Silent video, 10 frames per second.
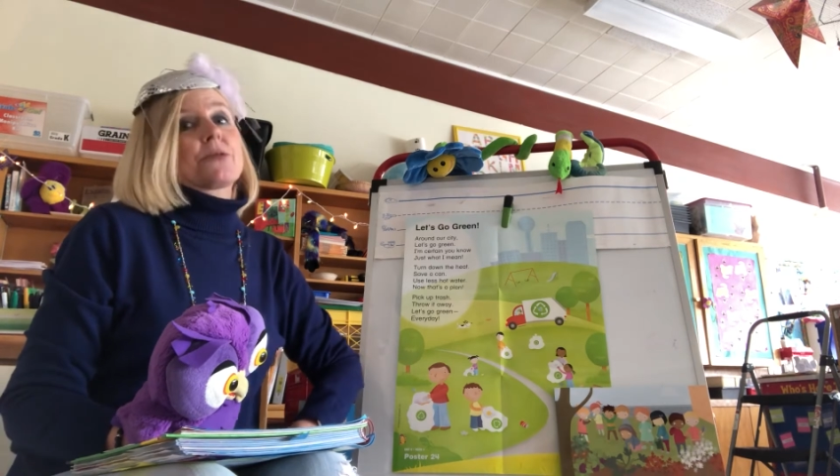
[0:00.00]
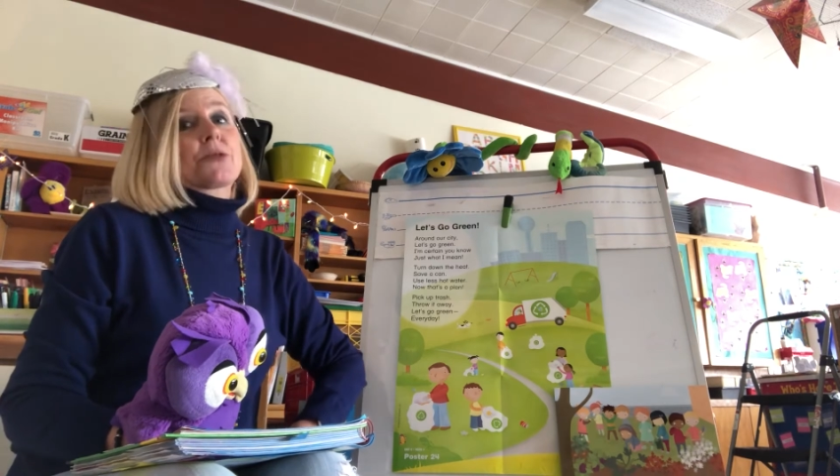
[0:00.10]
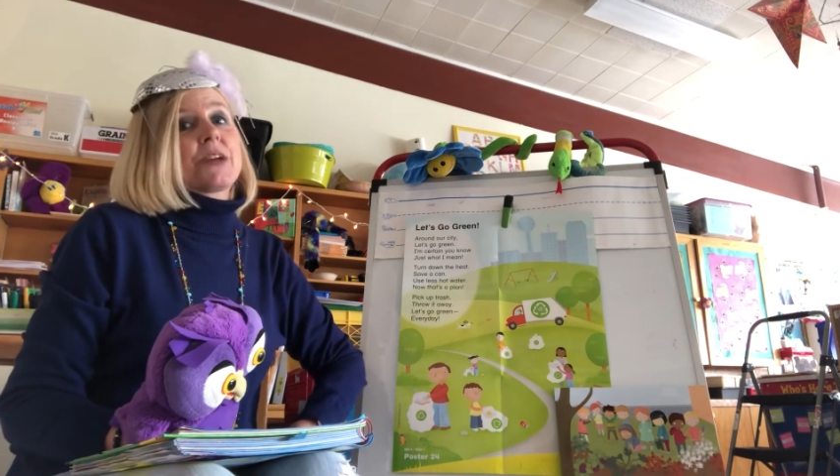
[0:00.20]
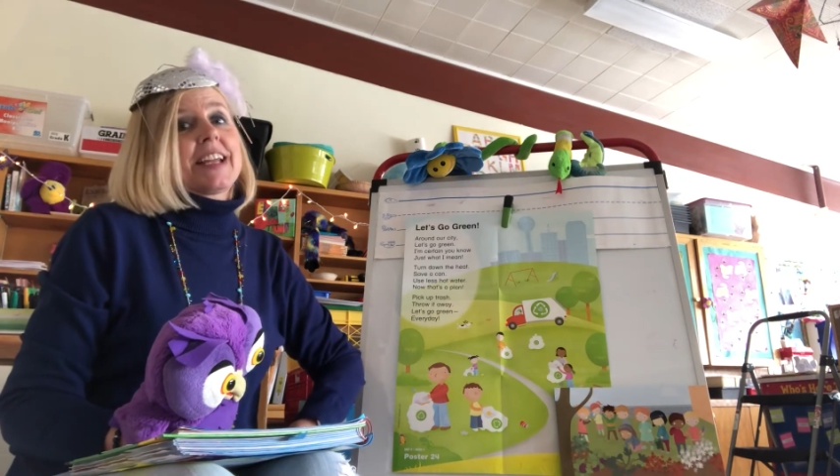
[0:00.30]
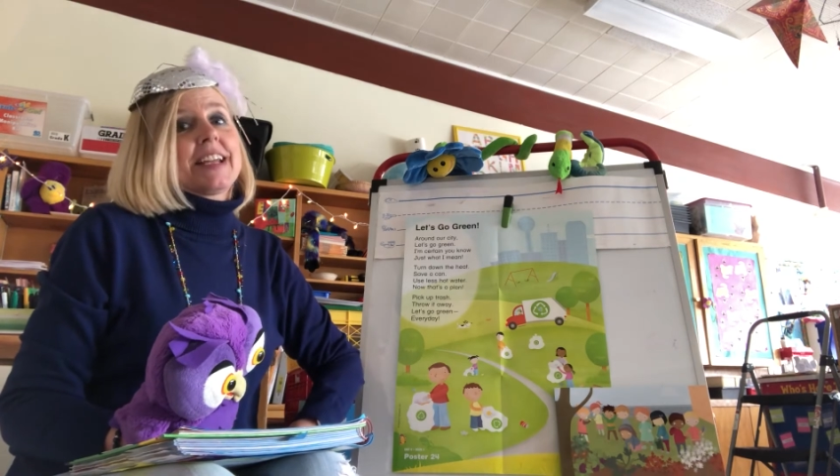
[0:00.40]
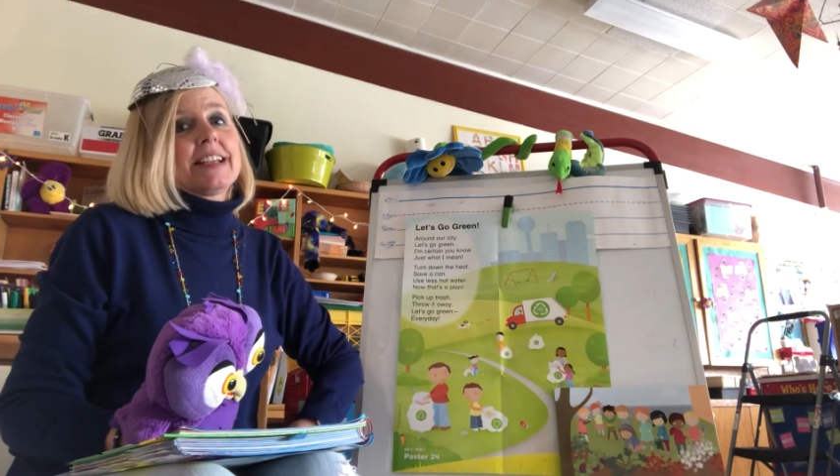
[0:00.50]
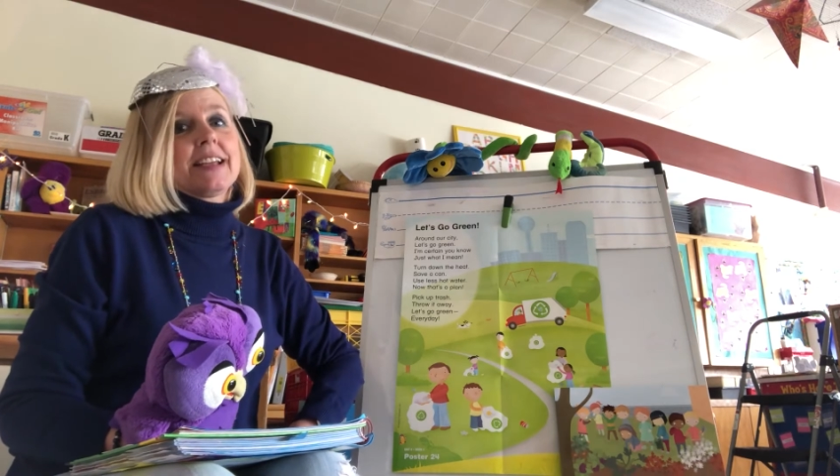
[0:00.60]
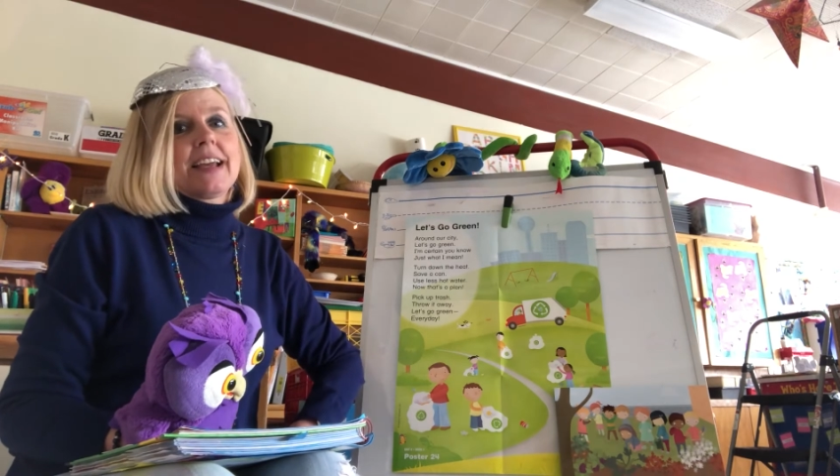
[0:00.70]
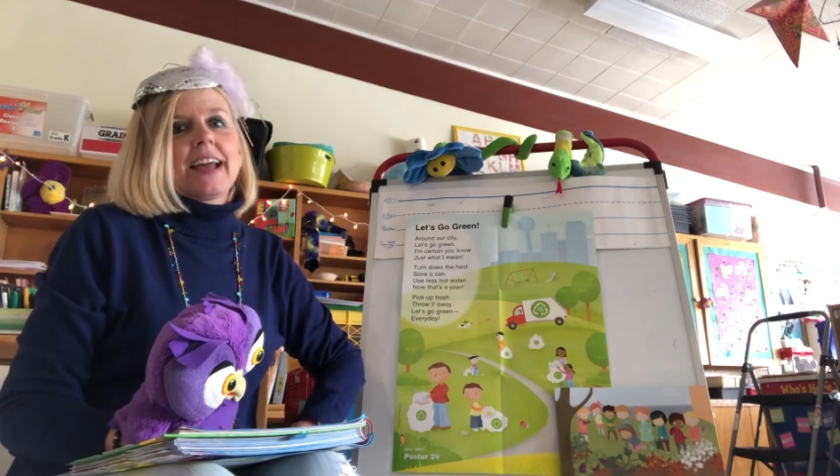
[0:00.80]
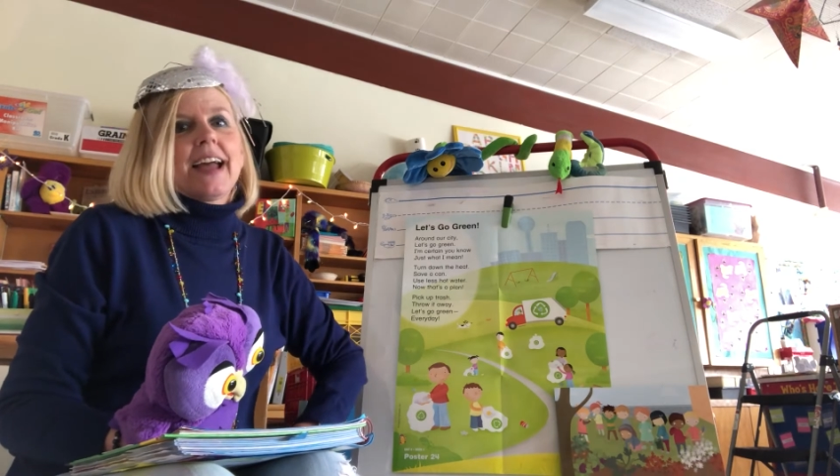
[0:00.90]
green
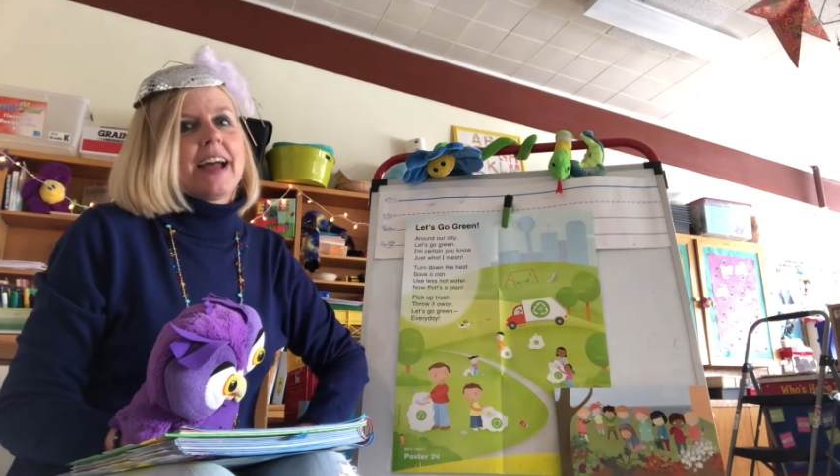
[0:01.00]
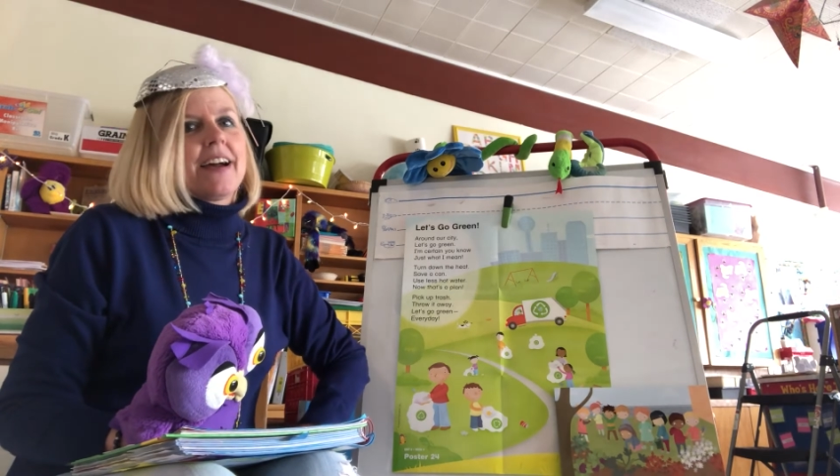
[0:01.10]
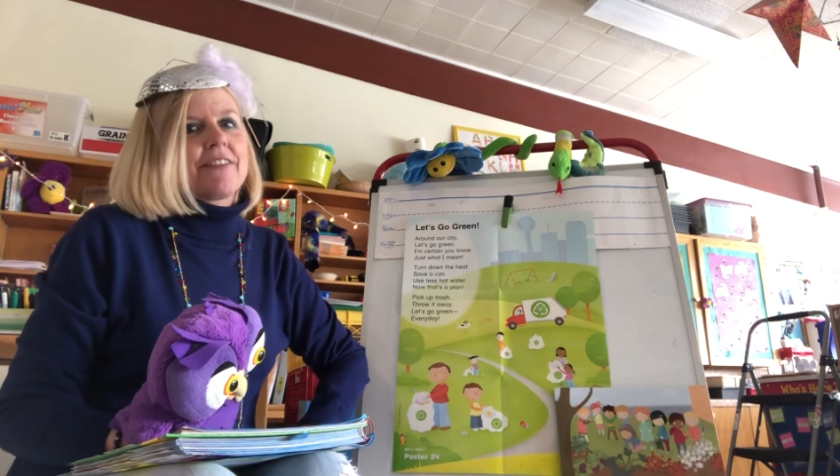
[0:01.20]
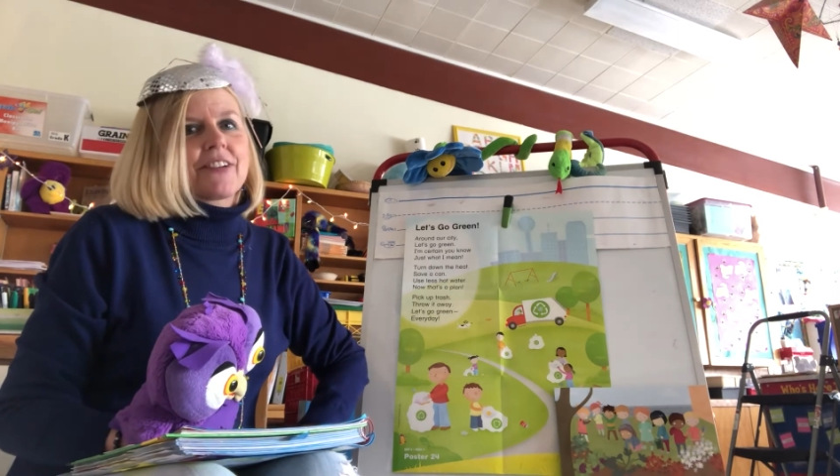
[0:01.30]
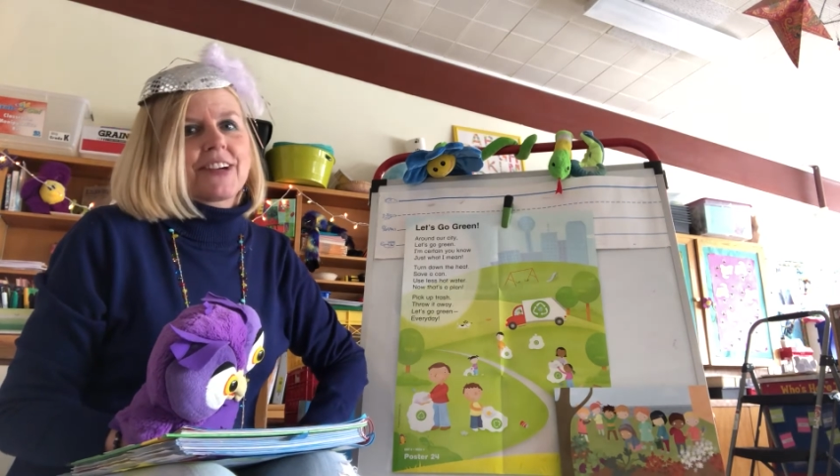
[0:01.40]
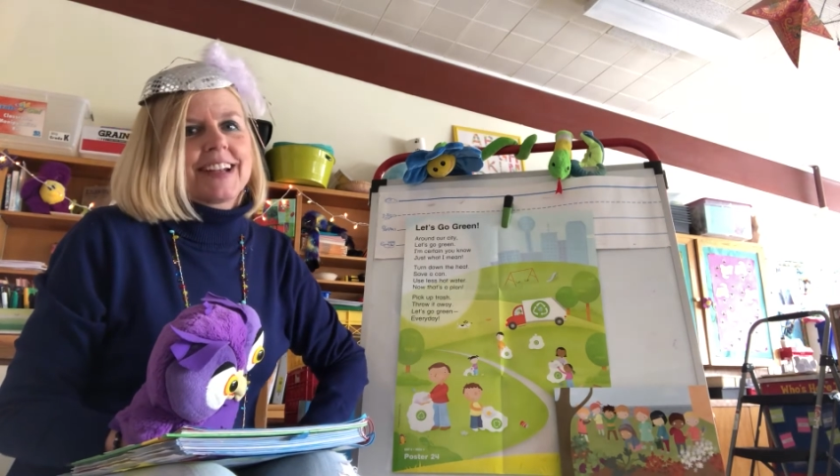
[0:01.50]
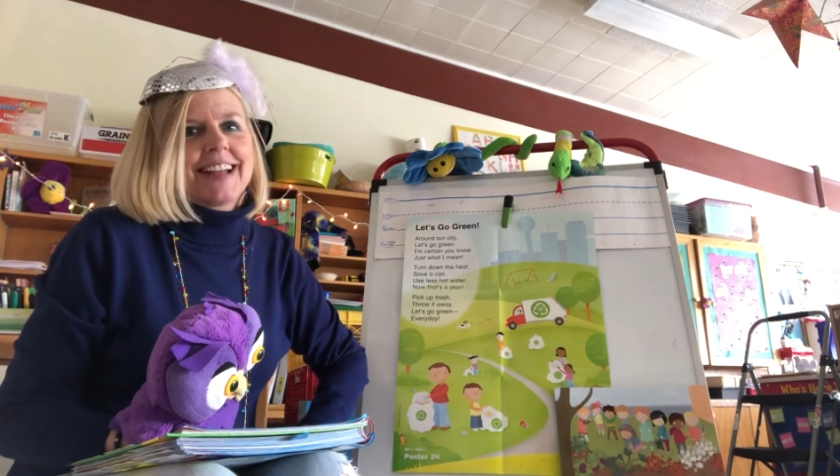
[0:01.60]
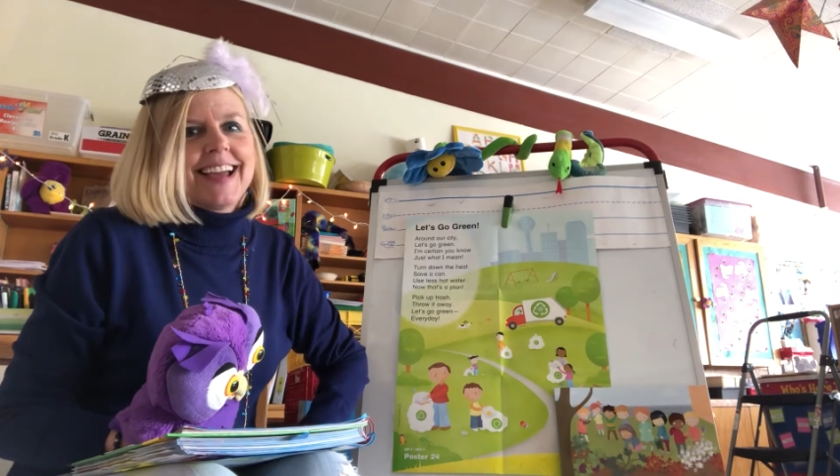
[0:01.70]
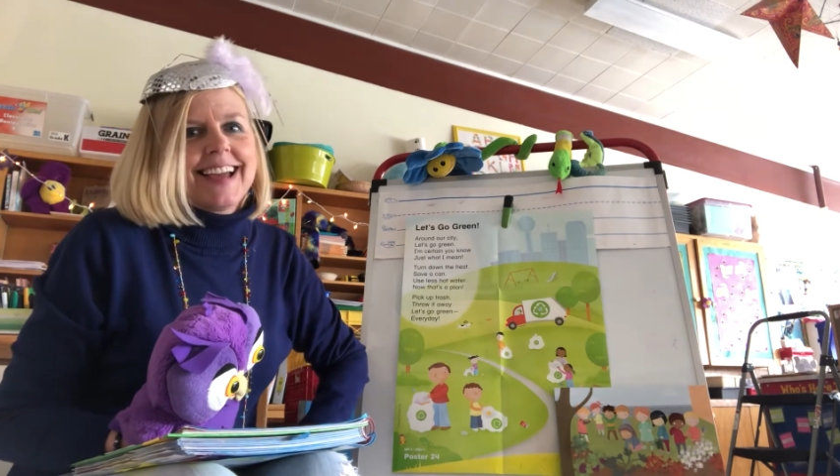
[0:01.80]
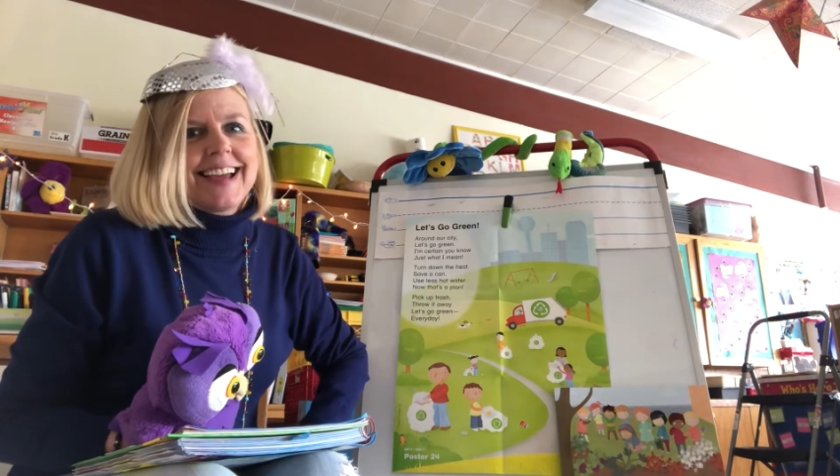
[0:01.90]
every
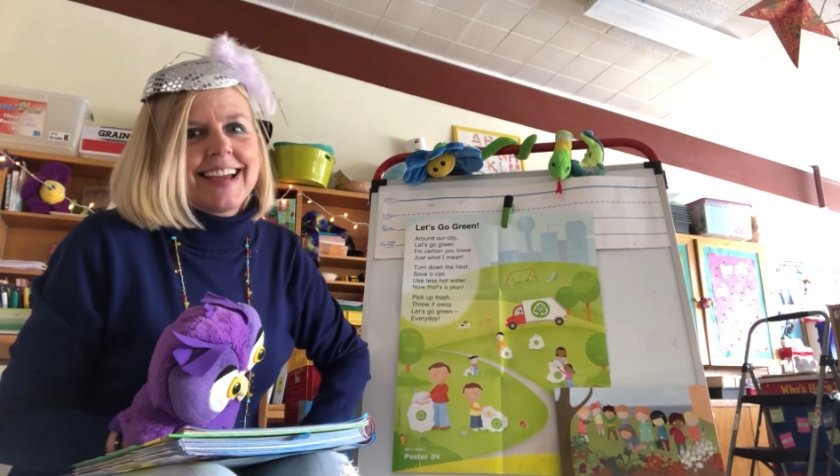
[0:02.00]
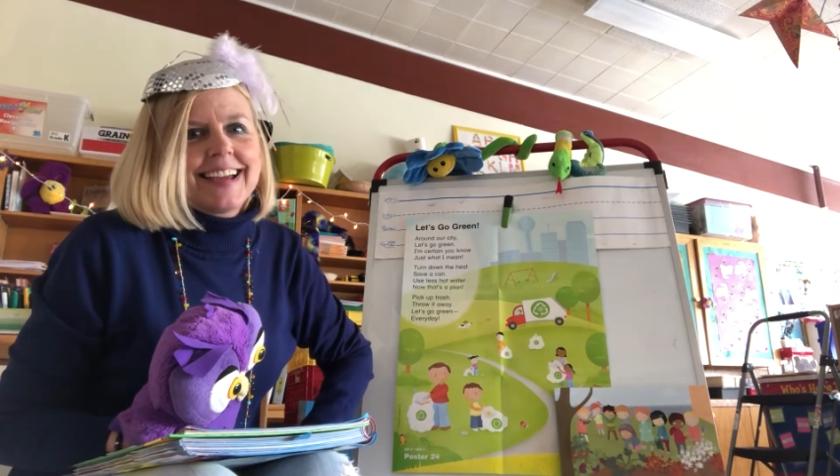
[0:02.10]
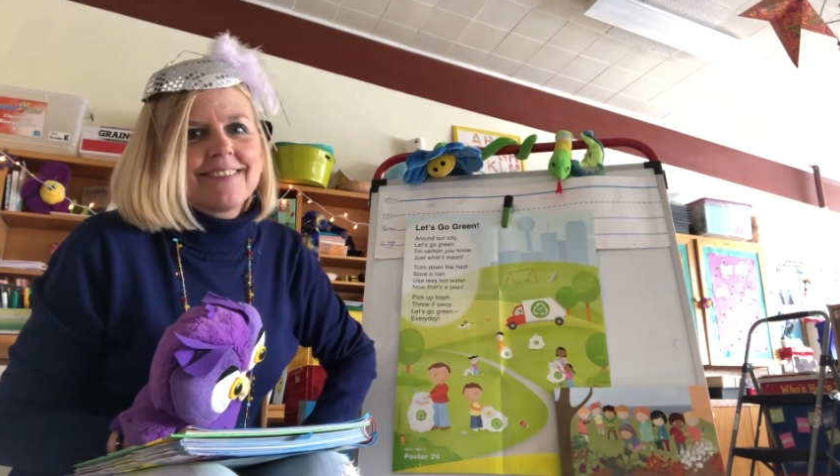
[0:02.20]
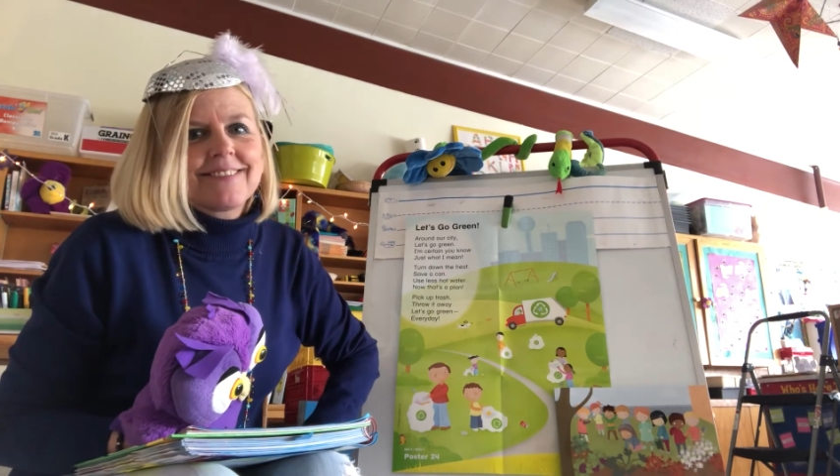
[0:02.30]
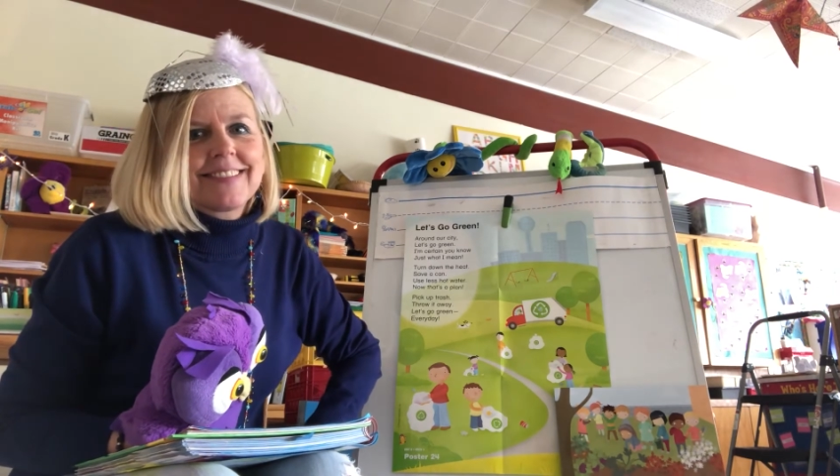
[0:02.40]
day.